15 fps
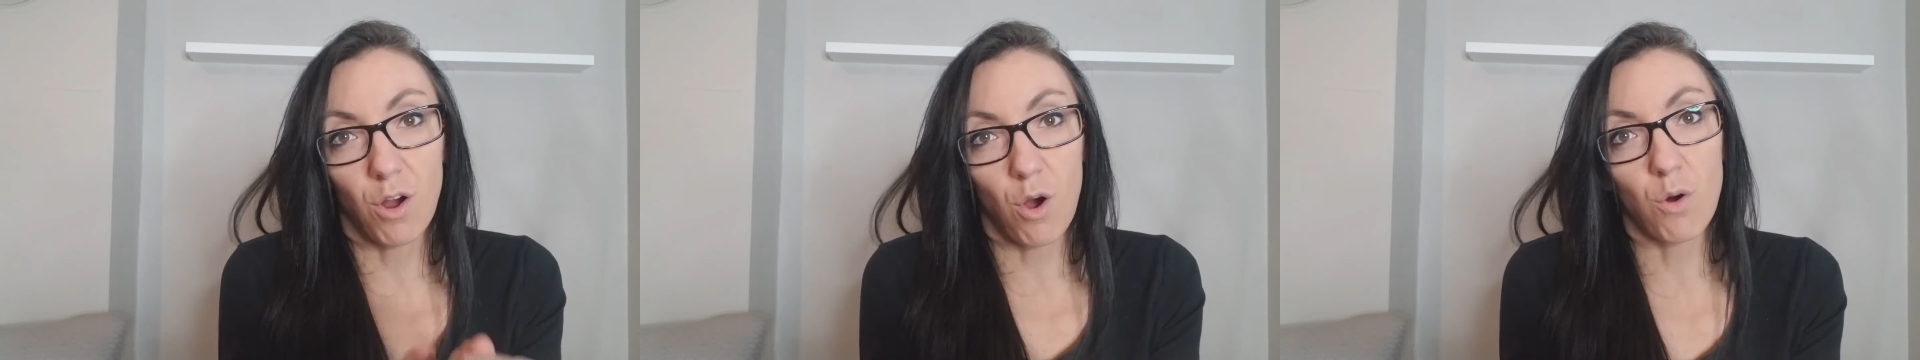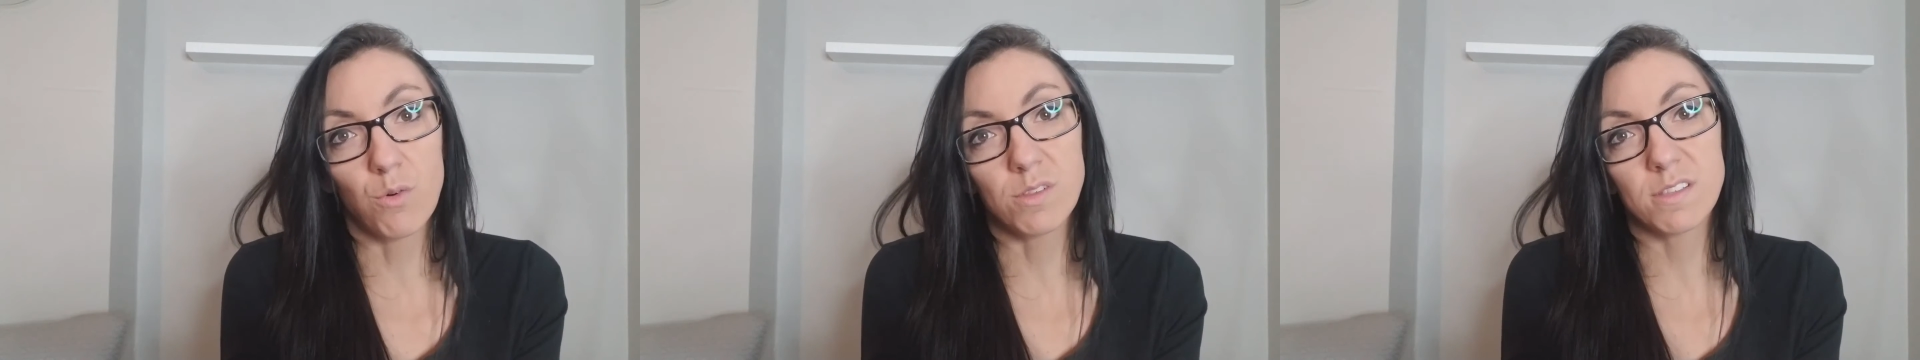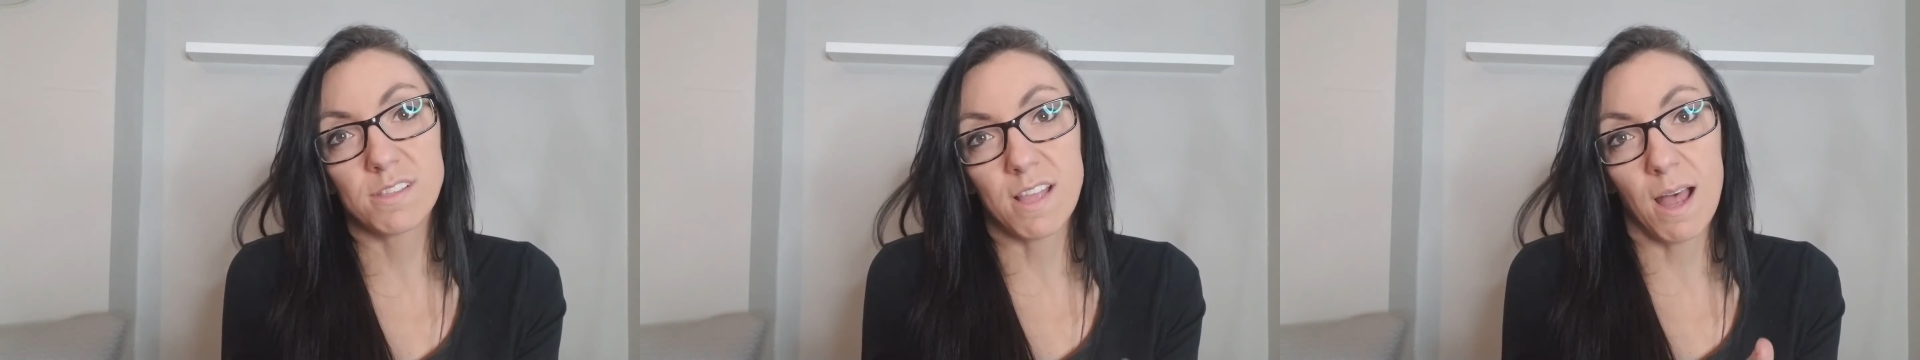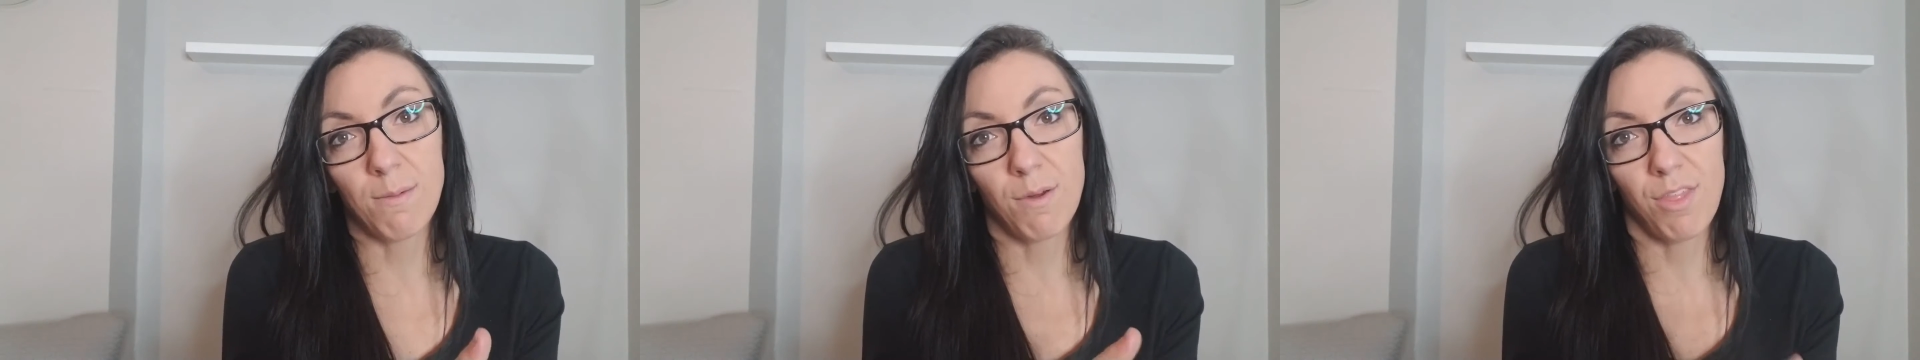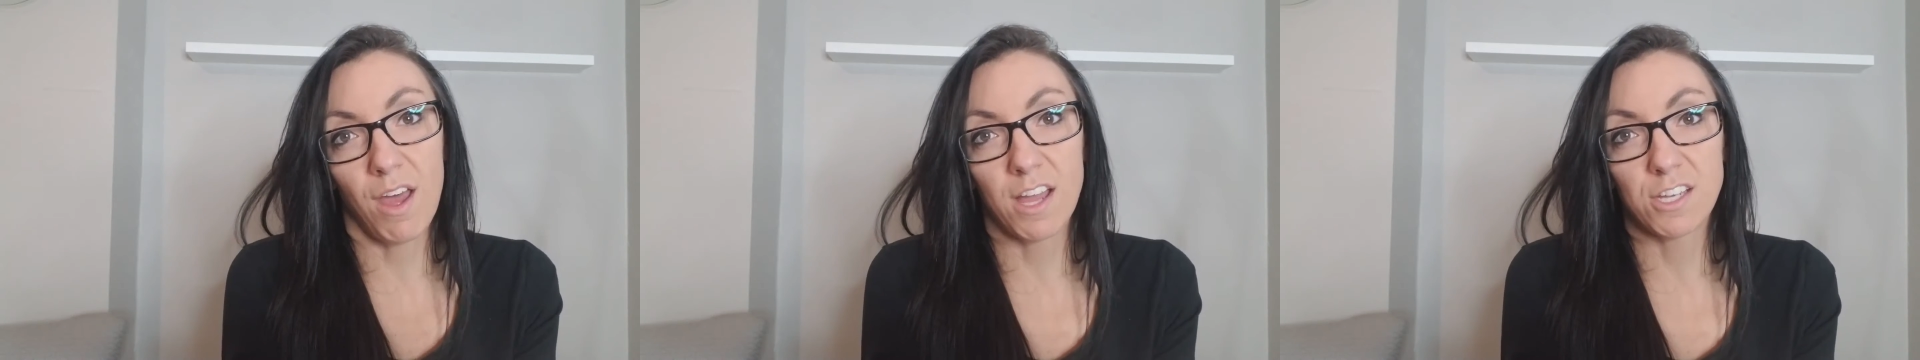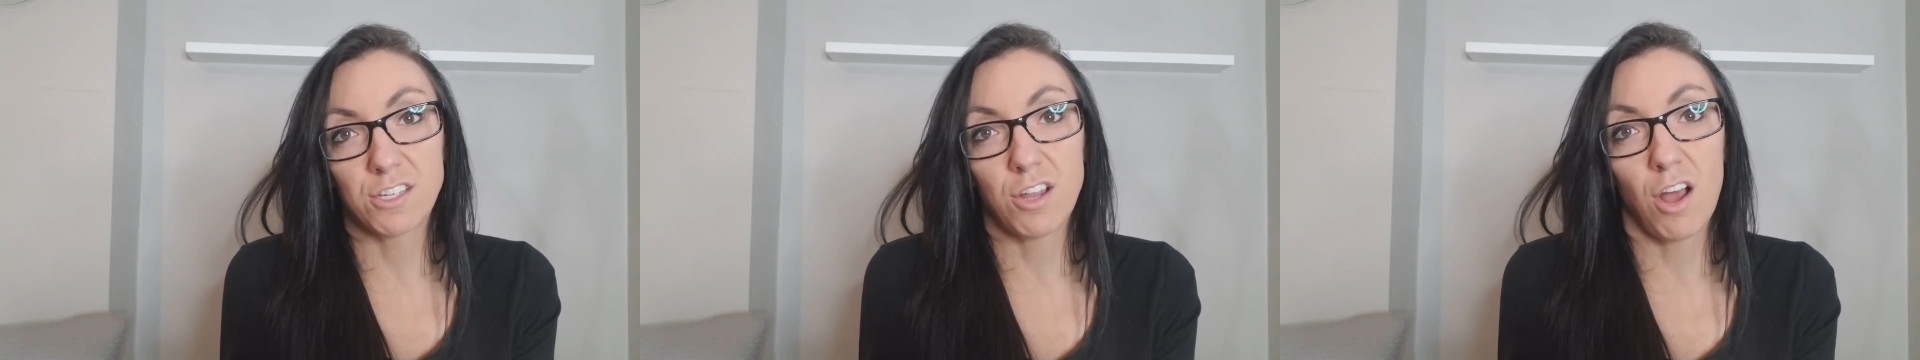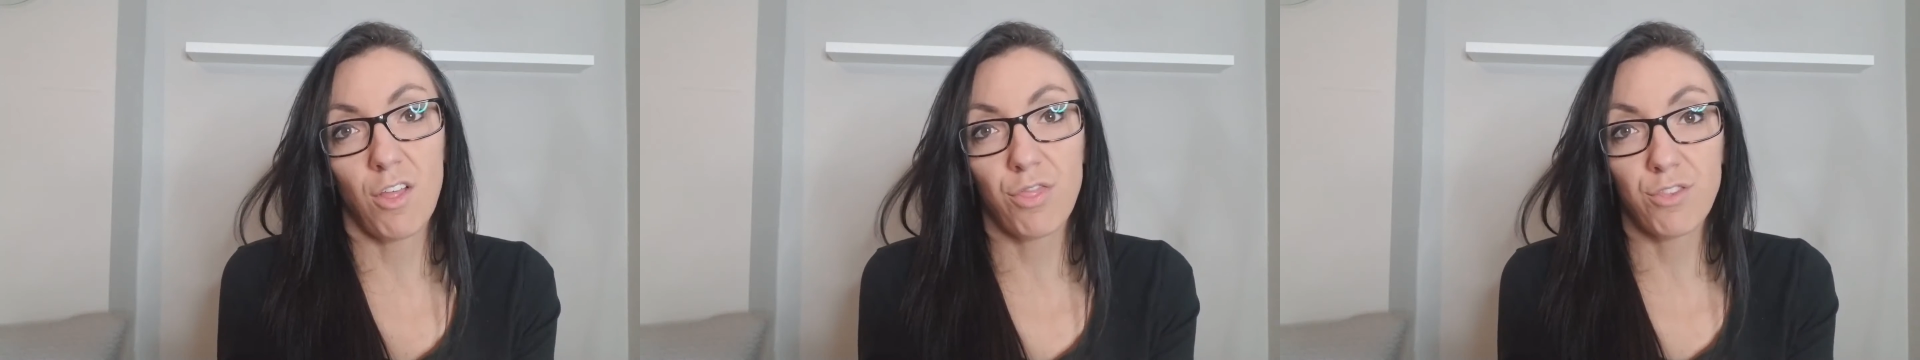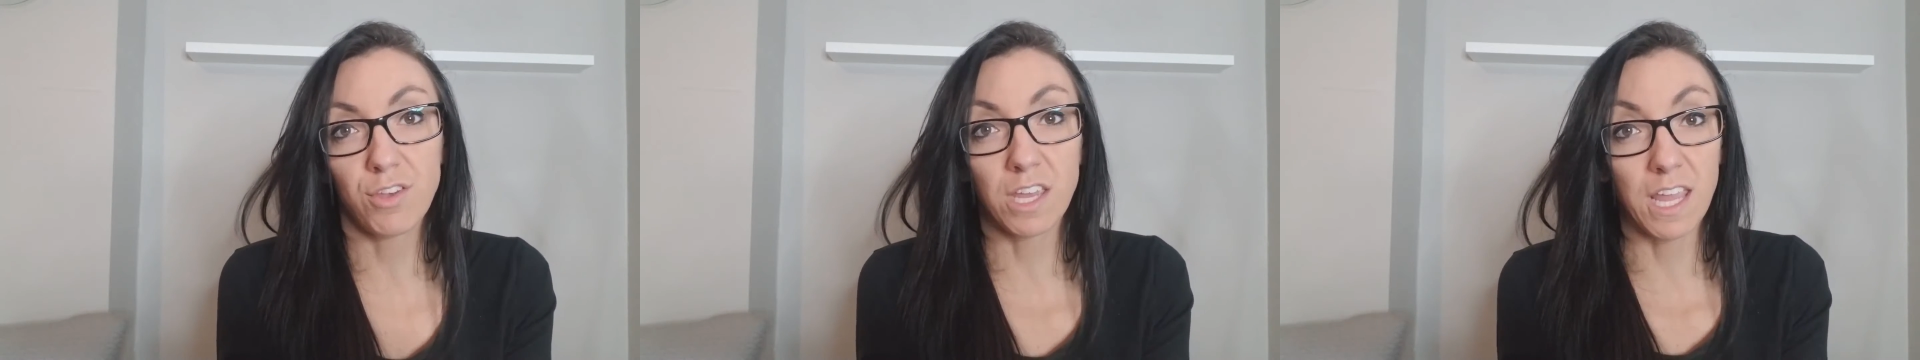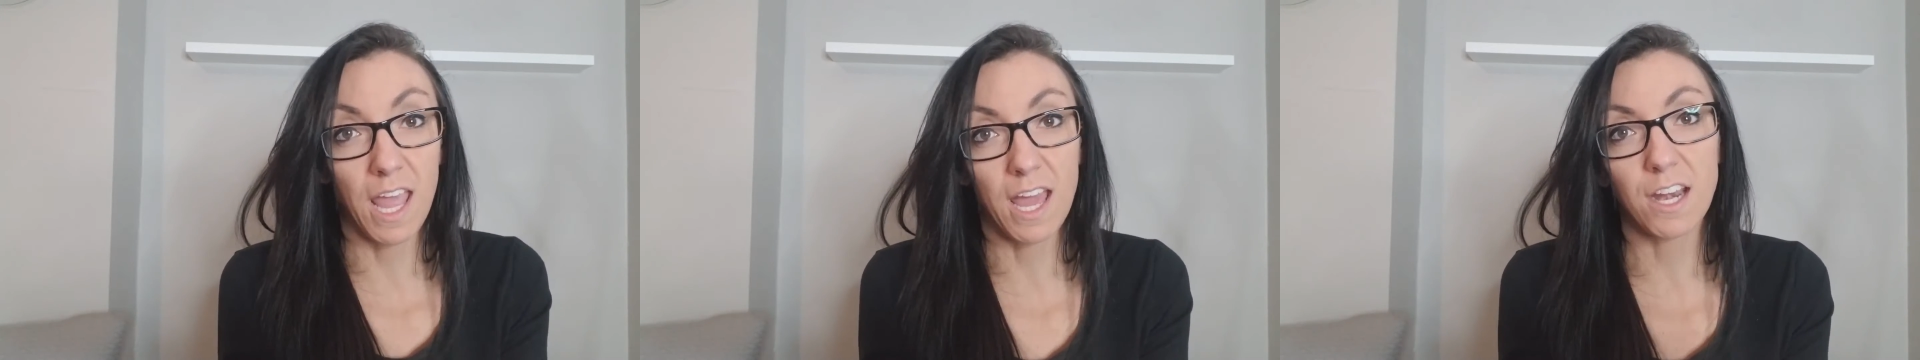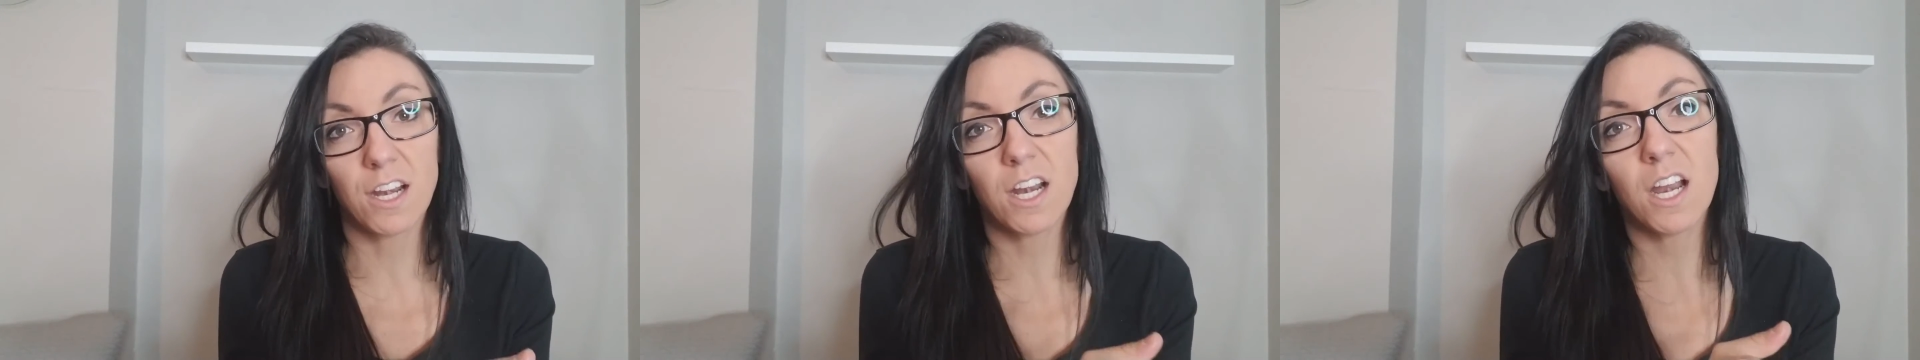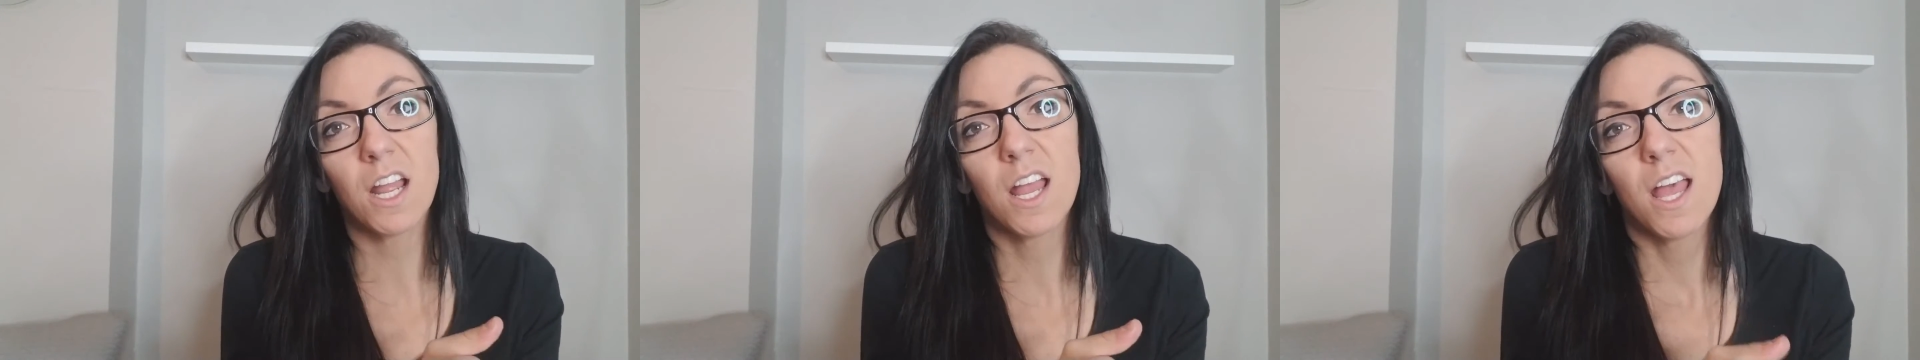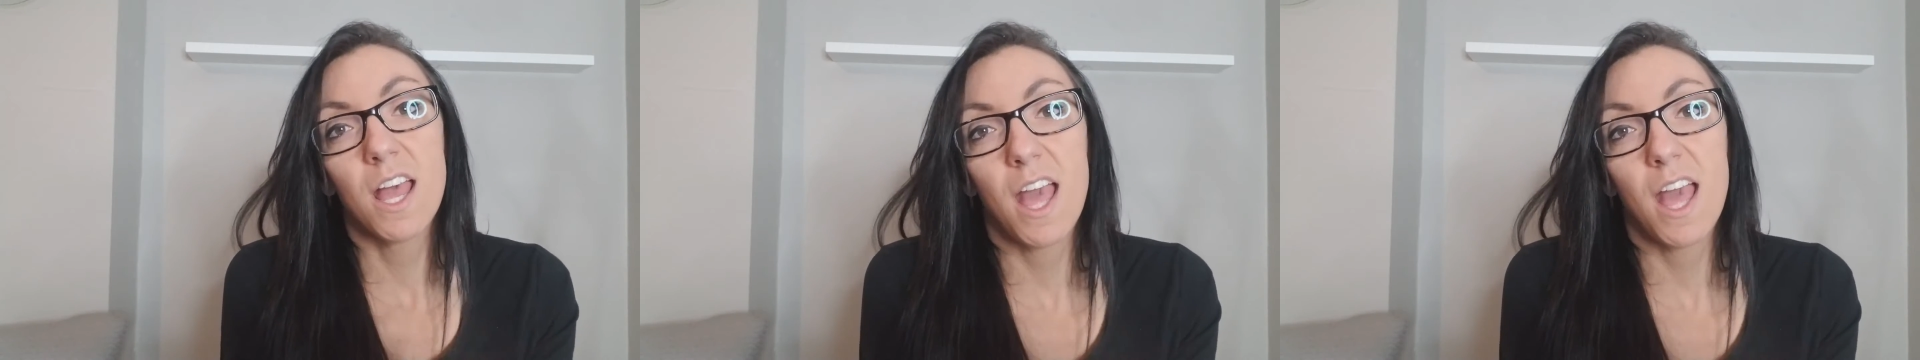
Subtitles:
own sabotage thought together